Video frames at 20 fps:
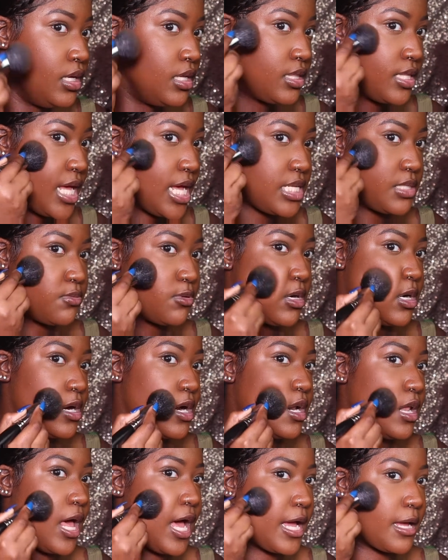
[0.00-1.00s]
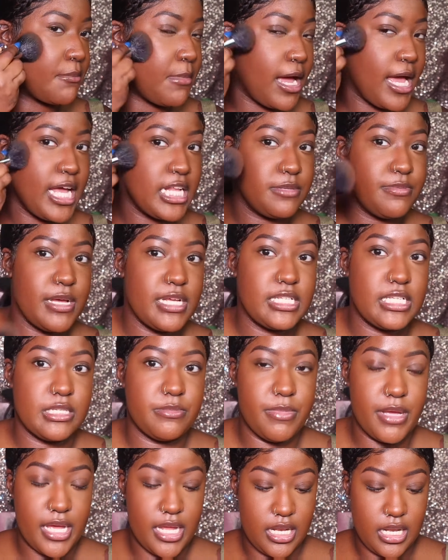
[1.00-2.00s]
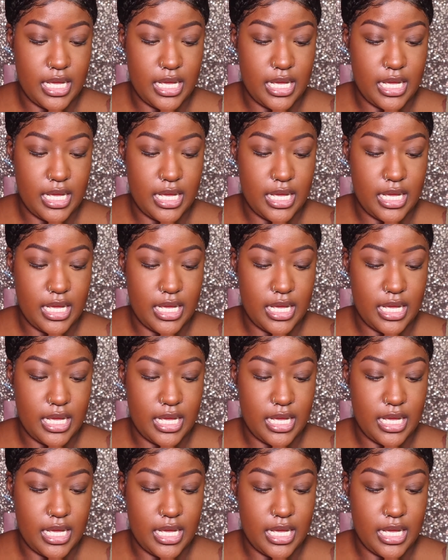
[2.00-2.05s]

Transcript: that's where like my headspace has been.